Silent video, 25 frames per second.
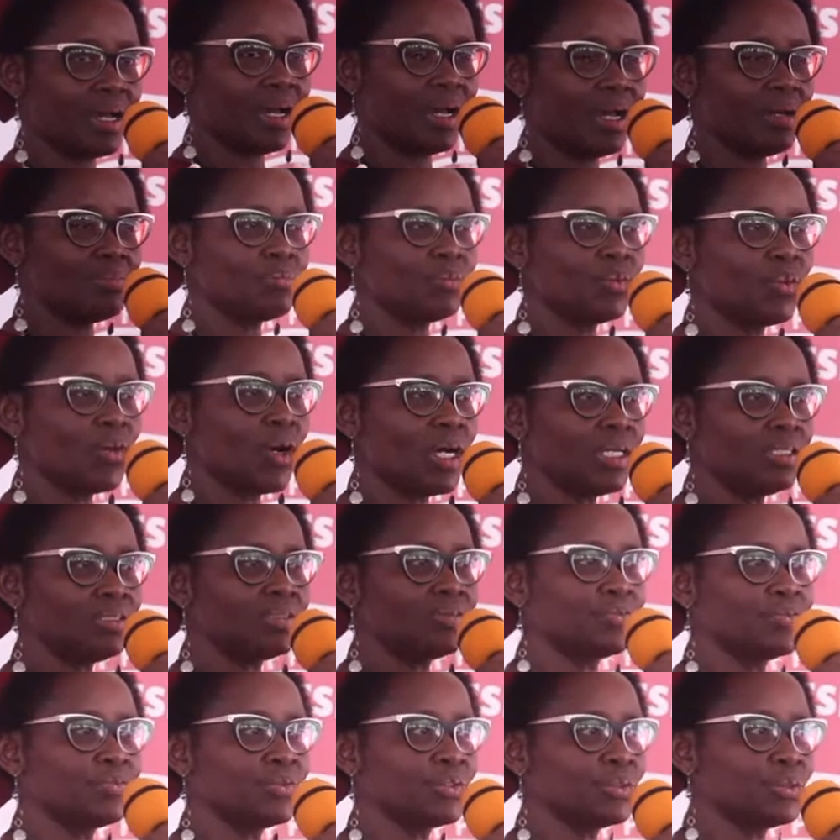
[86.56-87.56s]
I'm one
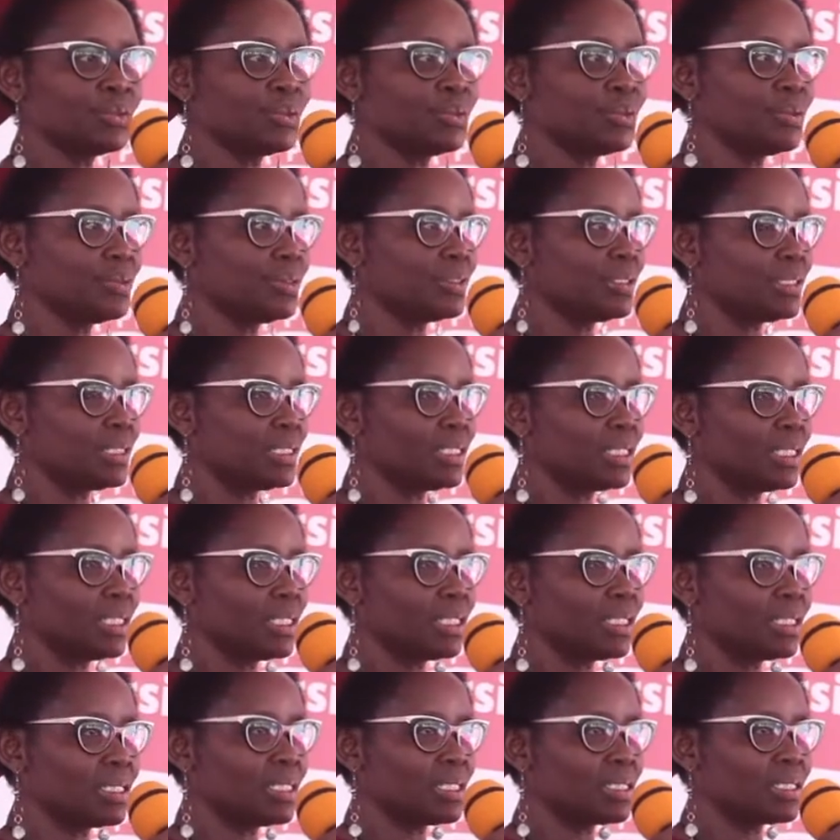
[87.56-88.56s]
of you
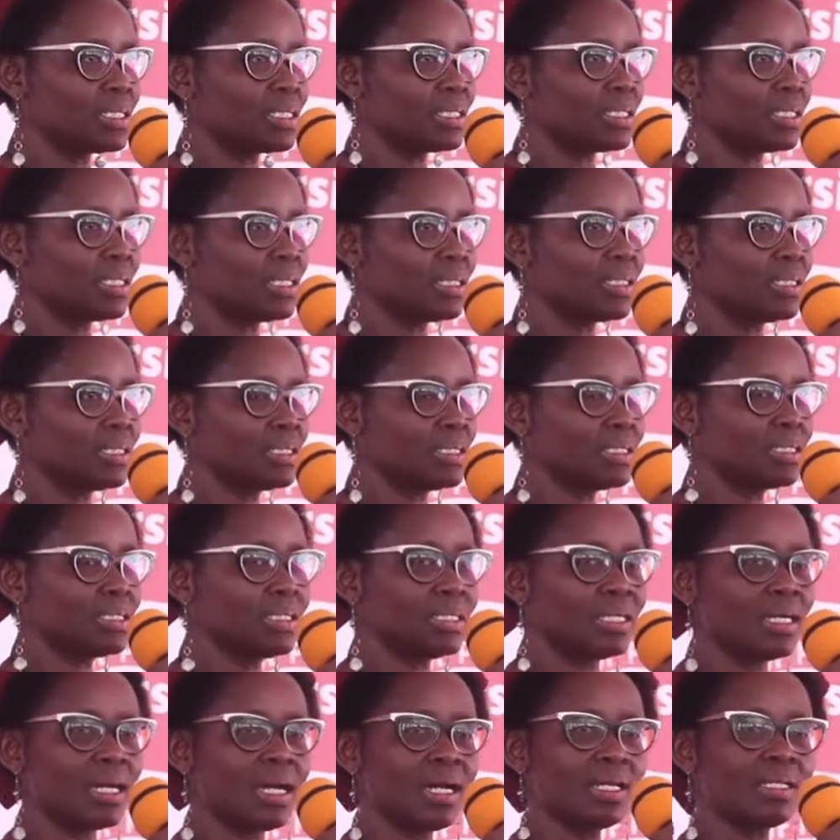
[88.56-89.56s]
in
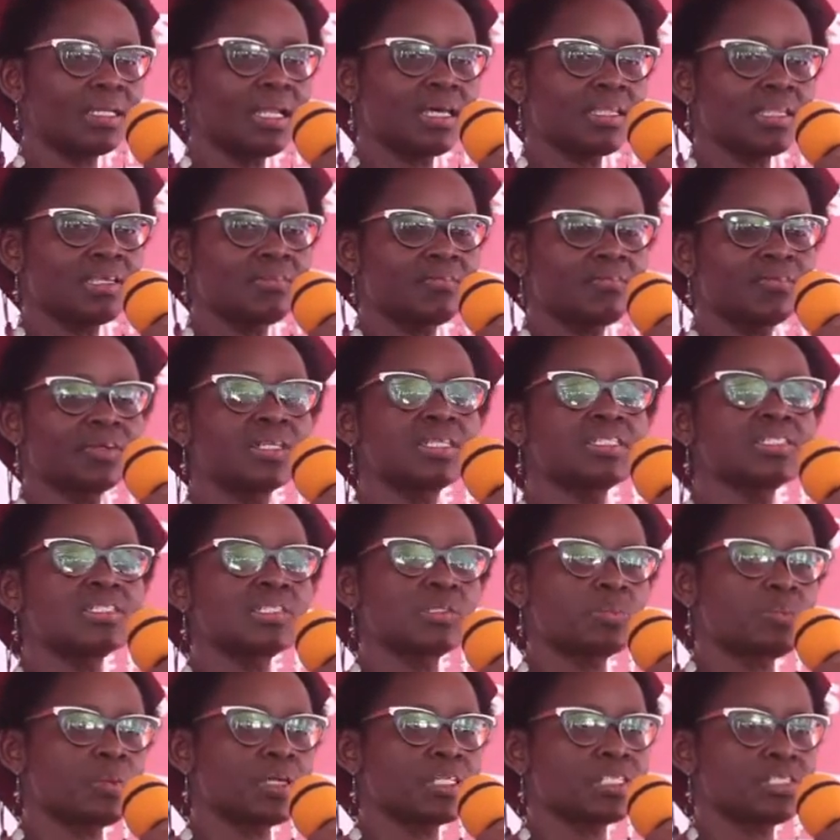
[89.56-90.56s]
another very
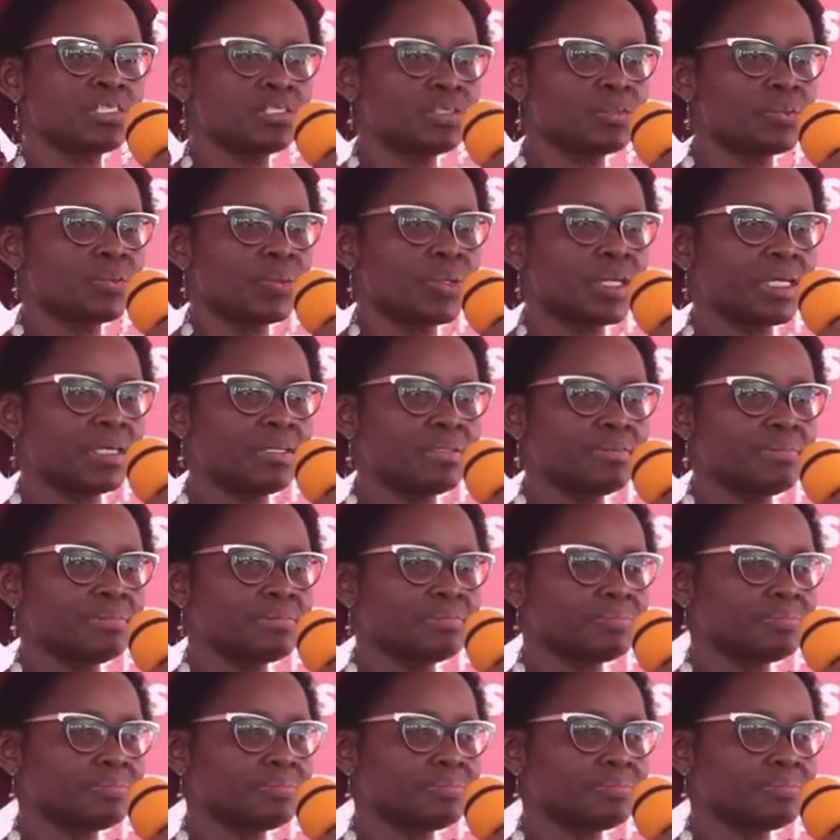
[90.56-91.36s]
special way.